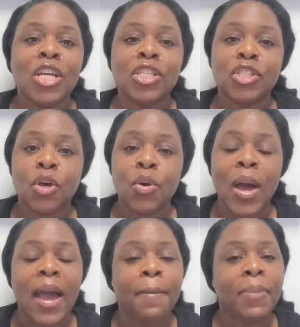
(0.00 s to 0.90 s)
So
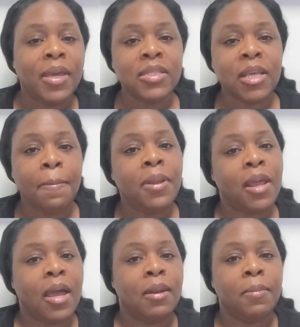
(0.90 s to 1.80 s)
I picked up an
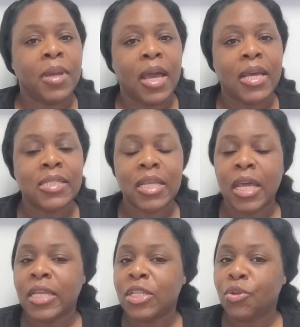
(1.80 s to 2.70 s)
item, guys, that
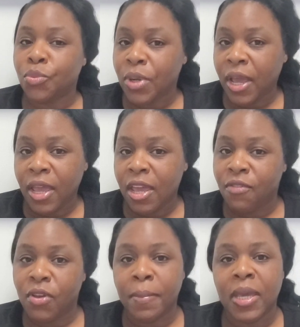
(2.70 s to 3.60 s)
I do not
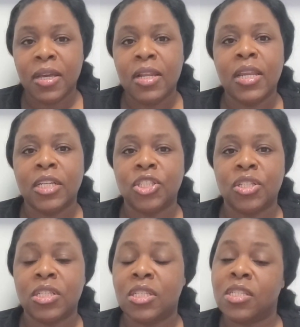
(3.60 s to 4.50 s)
have in my collection.
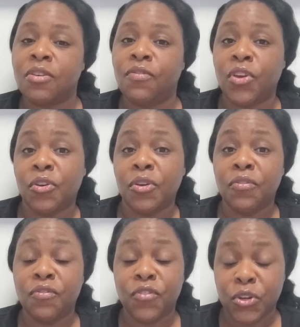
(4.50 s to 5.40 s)
This is the
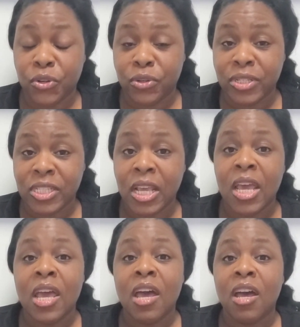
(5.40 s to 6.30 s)
very first
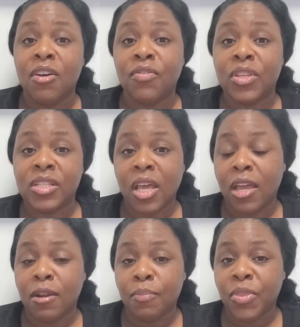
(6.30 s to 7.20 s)
of this
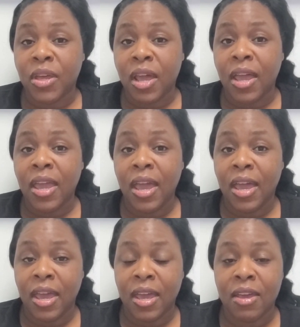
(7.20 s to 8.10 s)
item that I
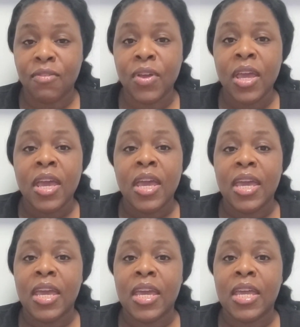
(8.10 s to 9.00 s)
have,
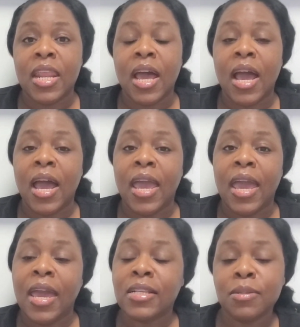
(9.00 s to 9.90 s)
and I
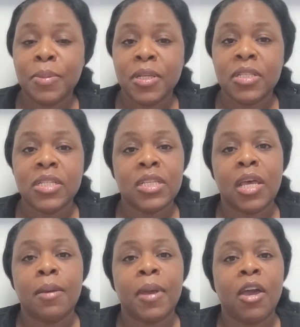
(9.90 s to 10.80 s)
had to pick this
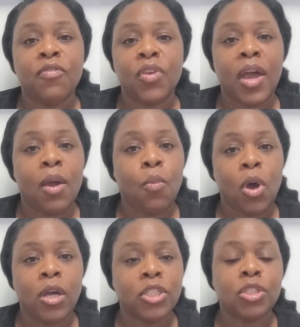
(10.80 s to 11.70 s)
up after I
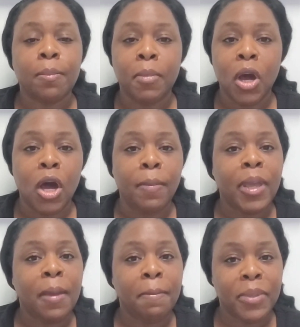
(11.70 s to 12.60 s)
watched Mom
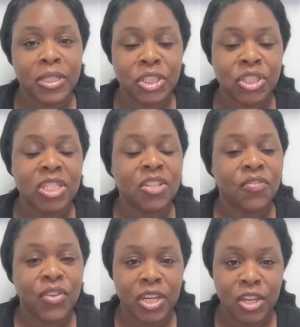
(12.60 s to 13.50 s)
Ambition's
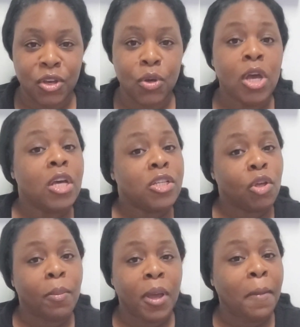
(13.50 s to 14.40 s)
video.
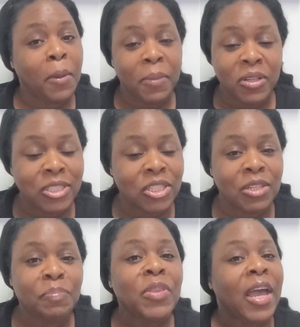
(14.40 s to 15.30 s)
So Mom
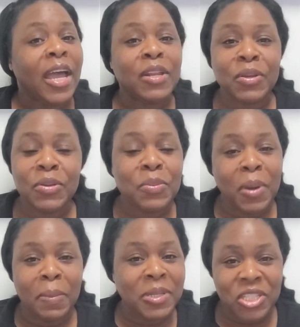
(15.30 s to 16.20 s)
Ambition, I know you
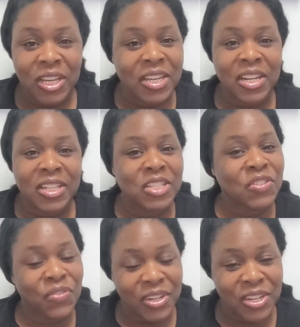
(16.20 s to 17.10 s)
probably checking out
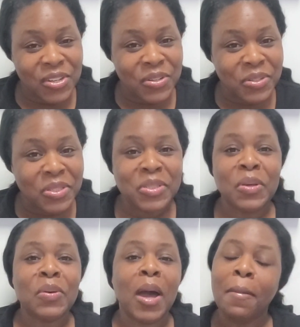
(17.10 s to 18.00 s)
this video,
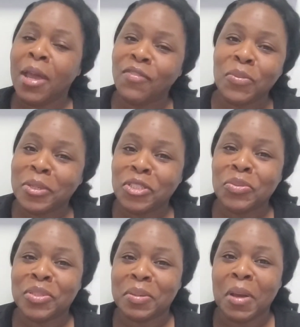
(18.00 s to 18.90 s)
so I'm gonna have to put
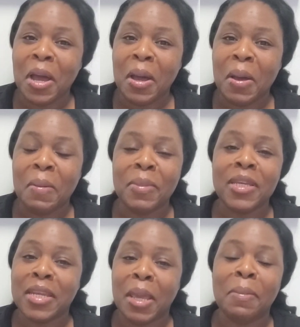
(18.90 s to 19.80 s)
you in the
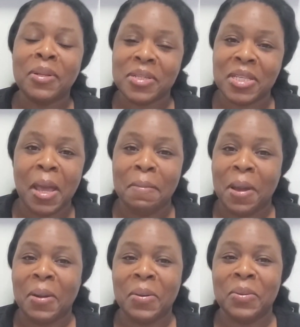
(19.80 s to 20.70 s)
enabler
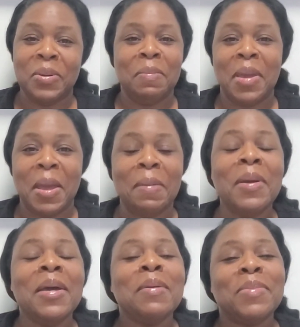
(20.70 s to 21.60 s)
timeout corner, ma'am,
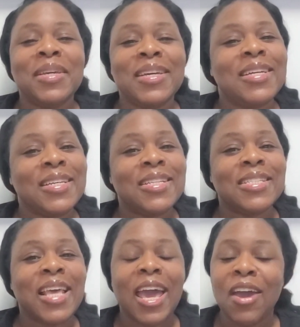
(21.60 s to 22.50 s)

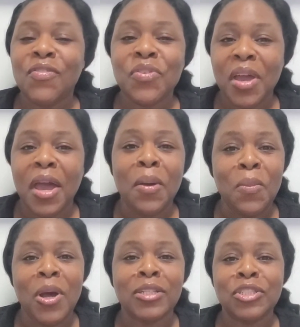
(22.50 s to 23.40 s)
because after I
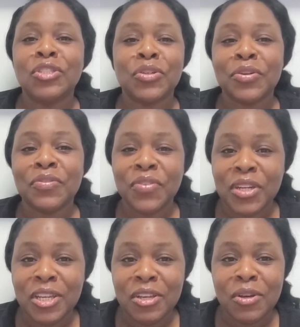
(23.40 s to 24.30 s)
watched your
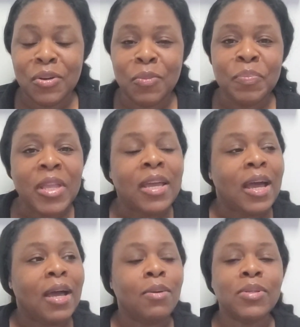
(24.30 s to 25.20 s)
video,
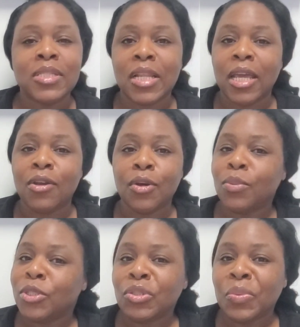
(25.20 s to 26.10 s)
I was like, girl,
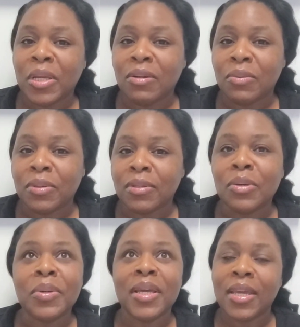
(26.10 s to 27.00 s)
what you waiting on?
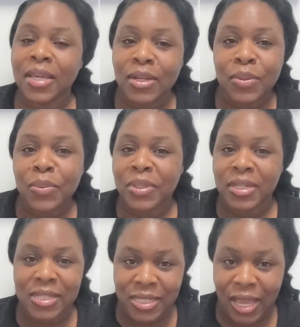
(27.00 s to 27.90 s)
Go ahead and order
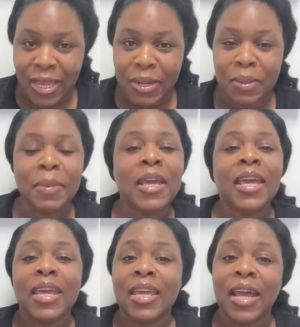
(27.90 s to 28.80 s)
this item,
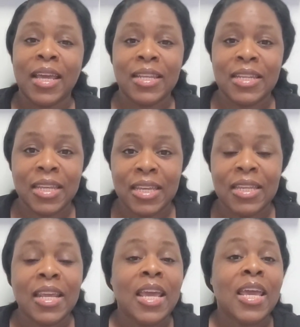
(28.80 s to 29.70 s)
and I did.